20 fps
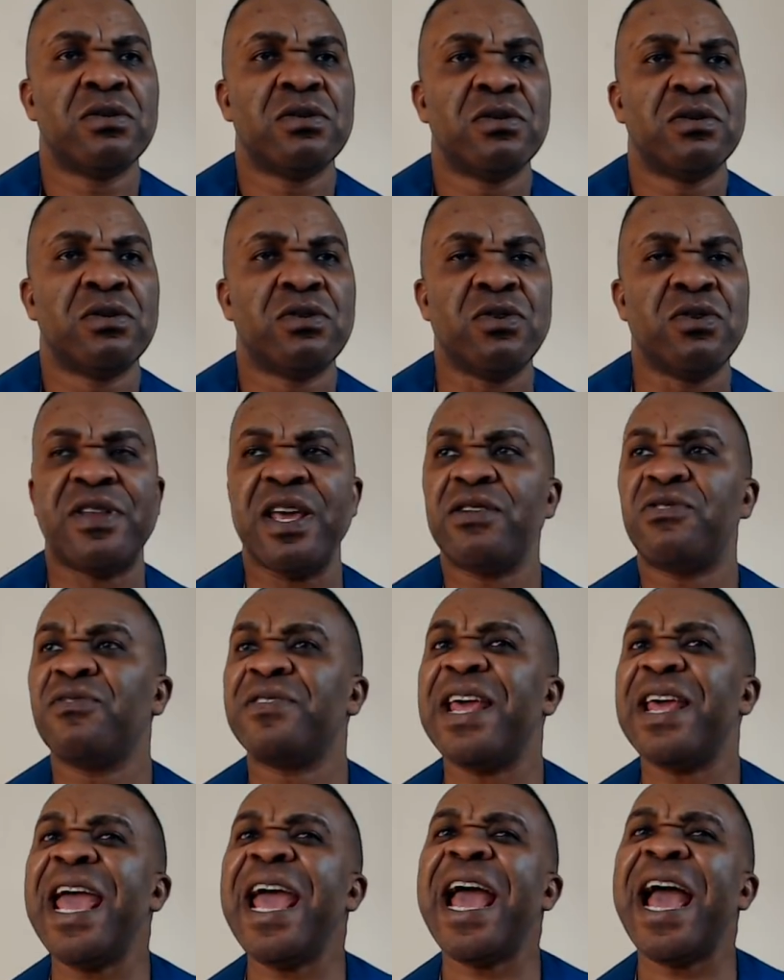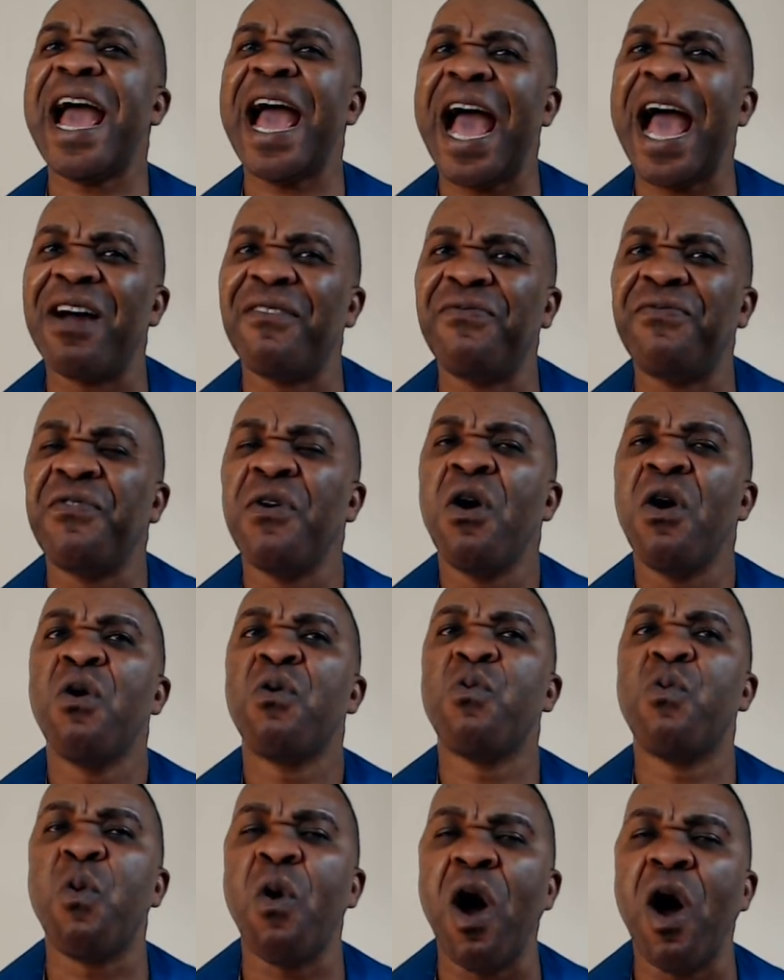Do they have
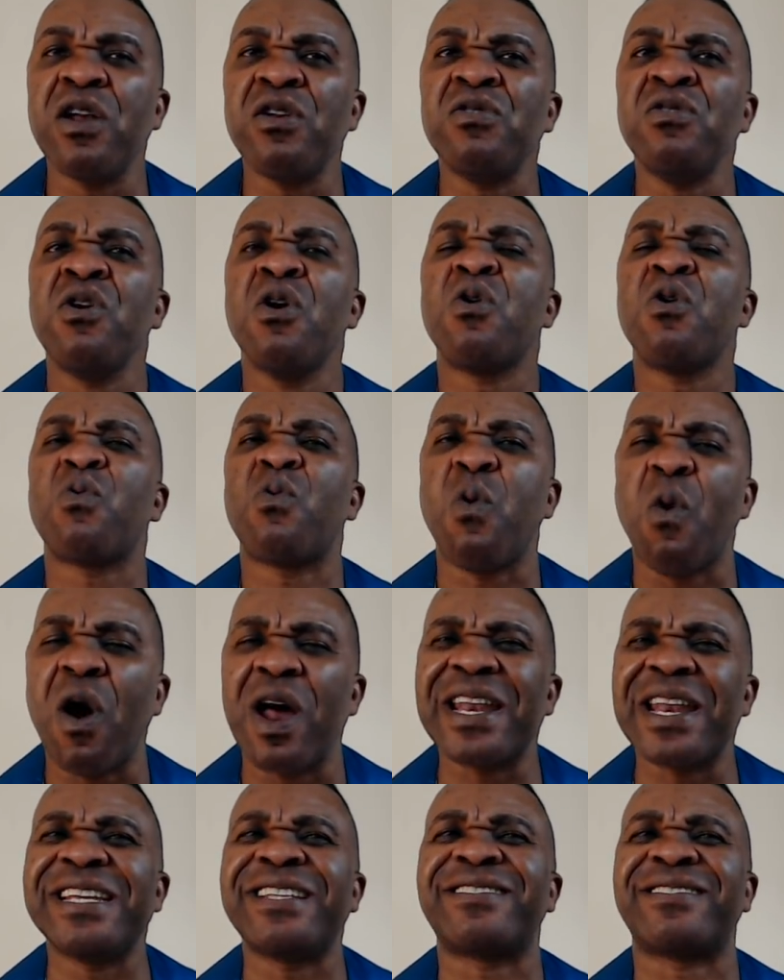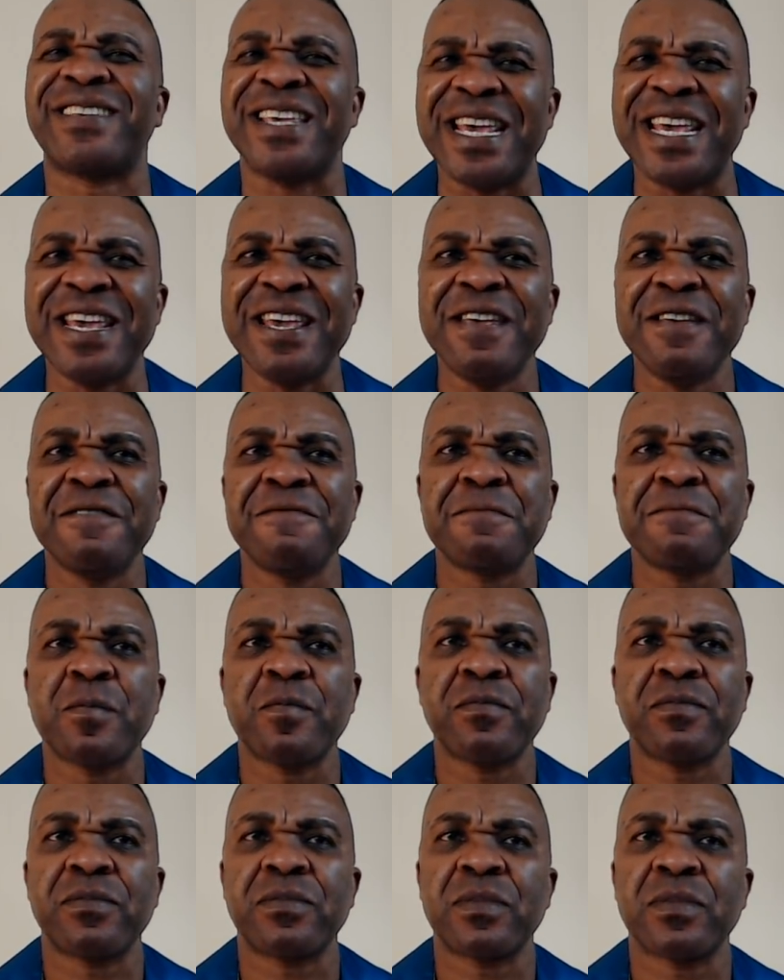one quality
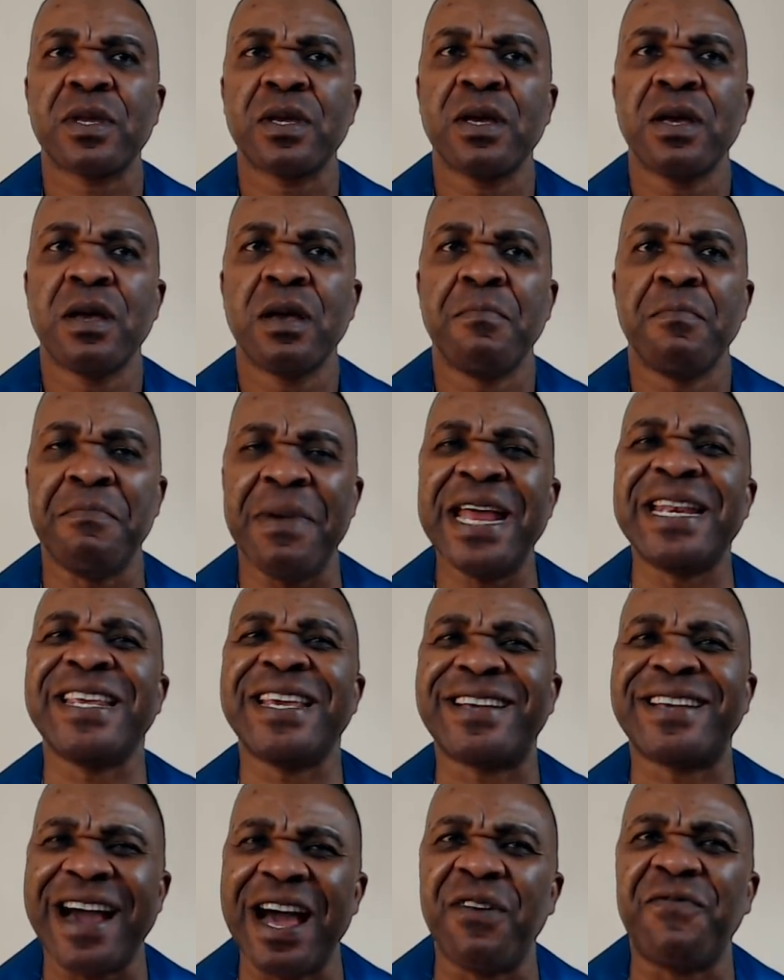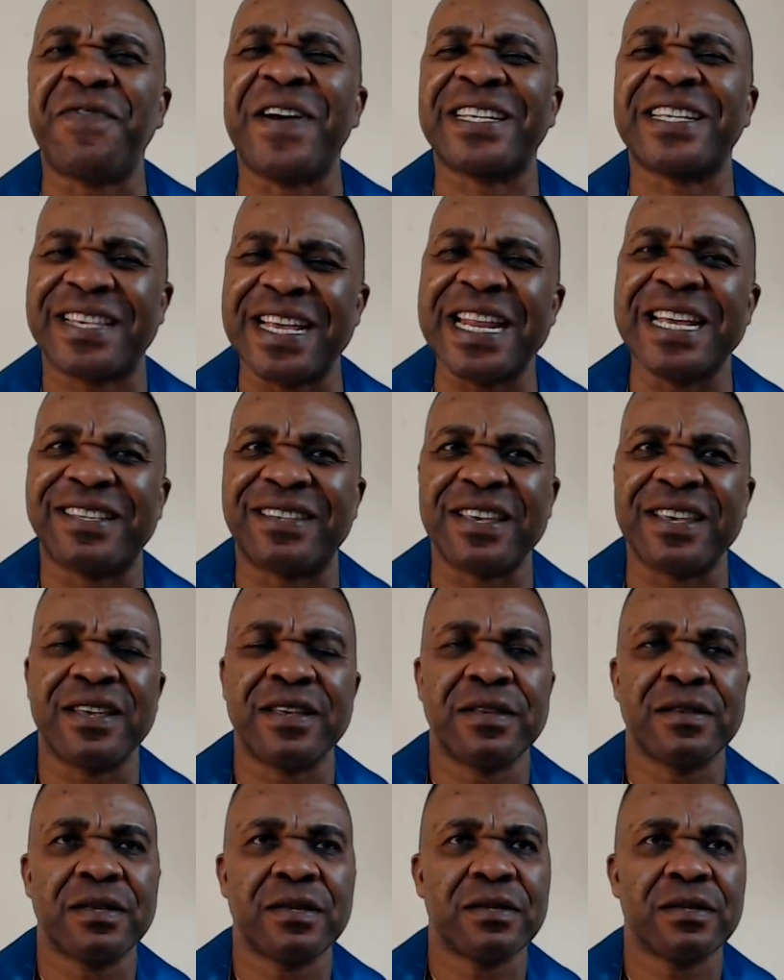medical facility,
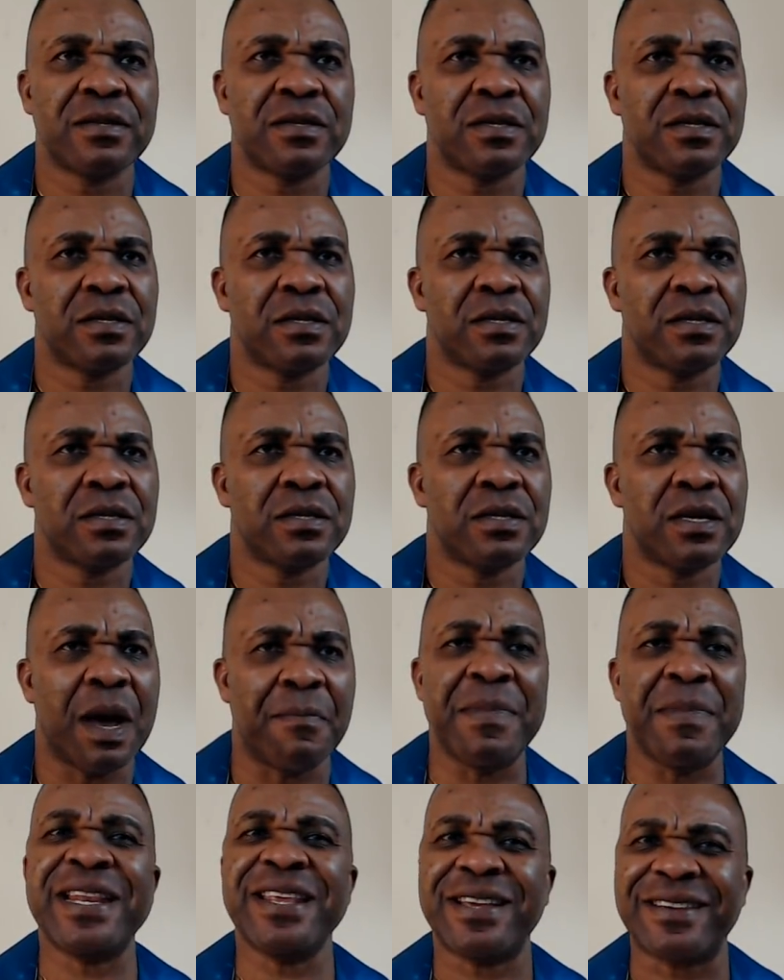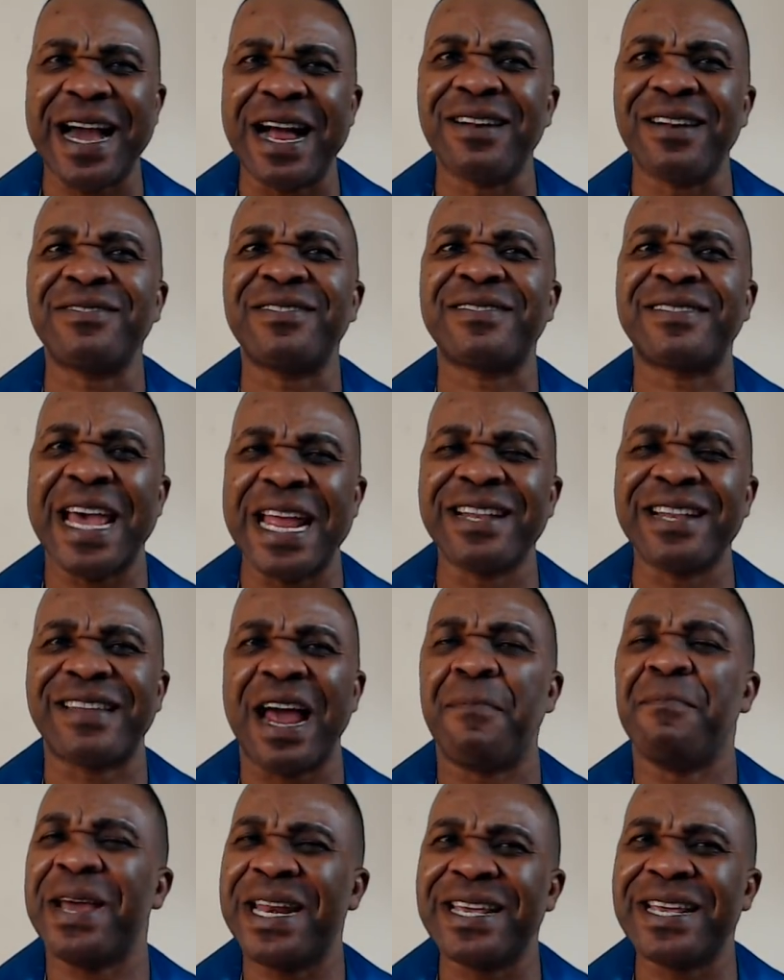a medical
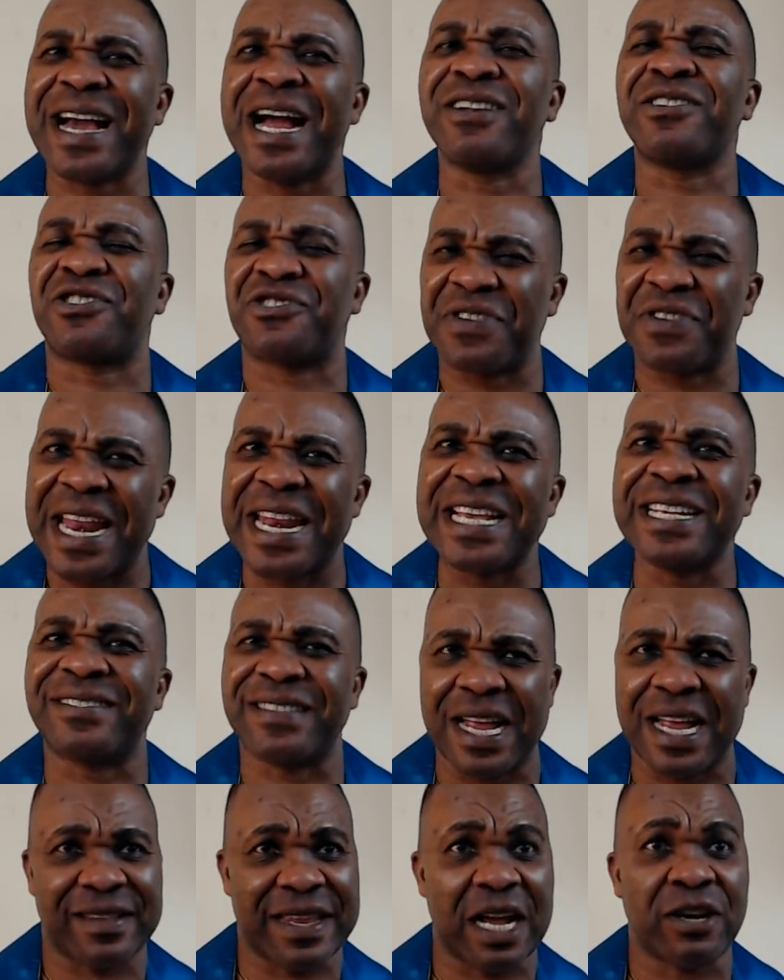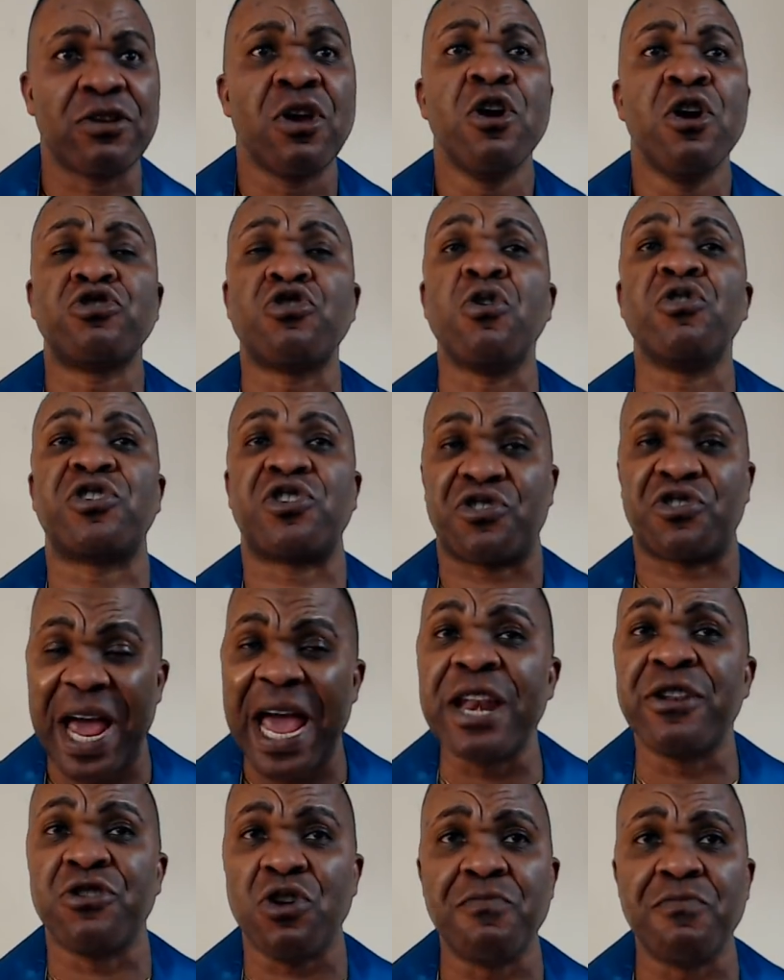center, medical training center to
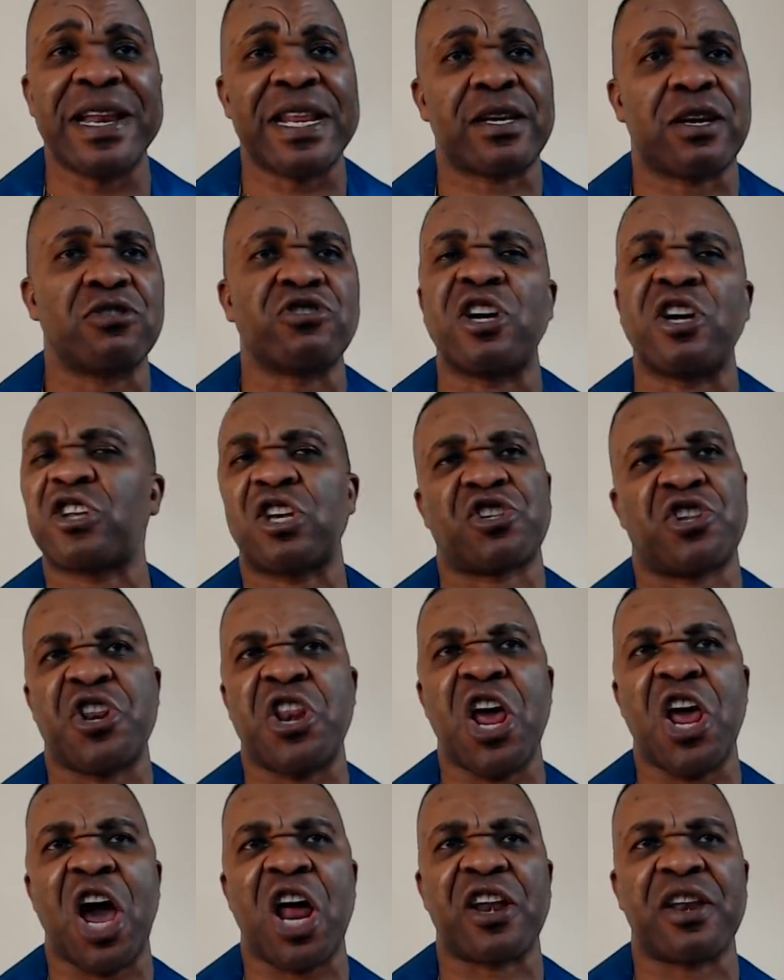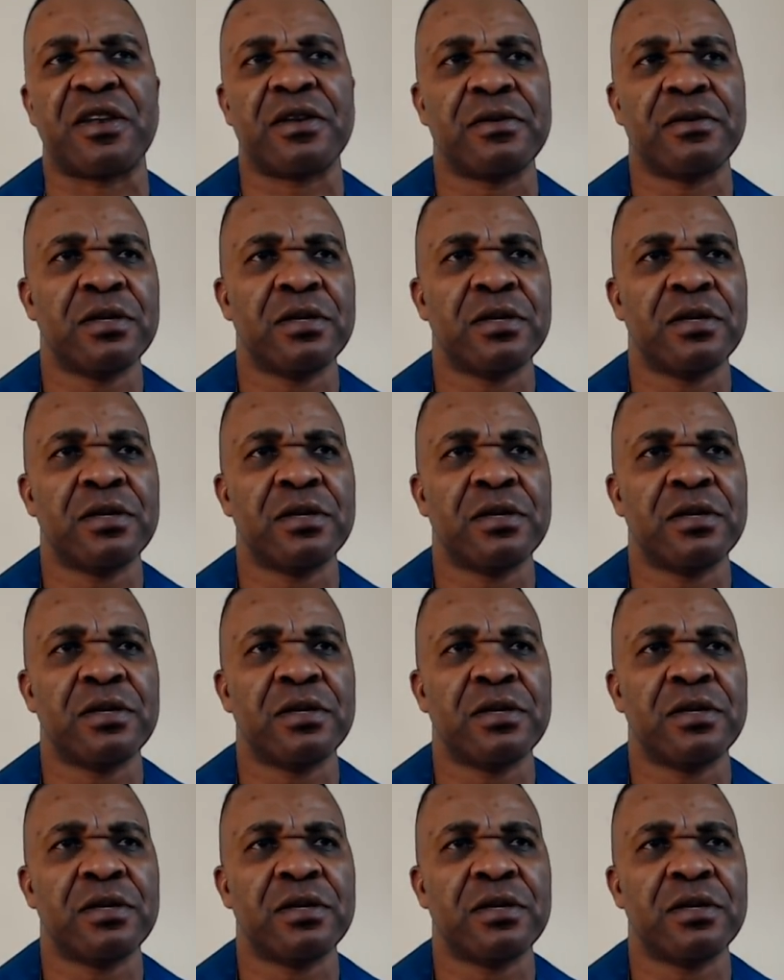train new medical doctors? None.